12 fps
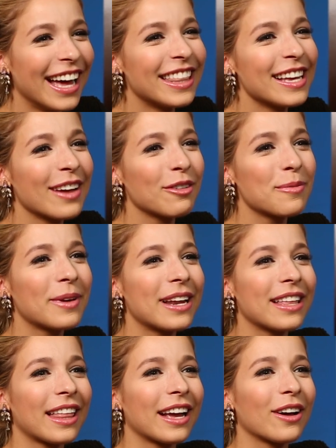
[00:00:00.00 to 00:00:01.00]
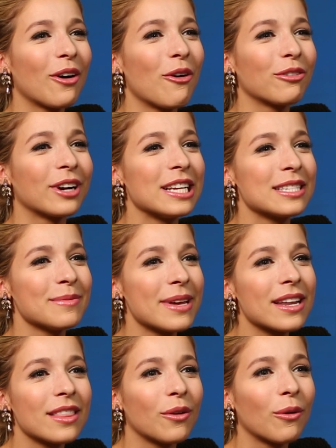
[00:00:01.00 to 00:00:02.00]
I think everybody like
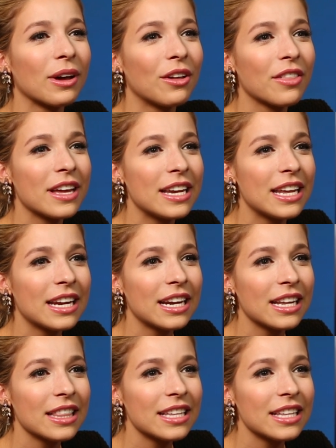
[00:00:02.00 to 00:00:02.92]
overestimated the oil they needed in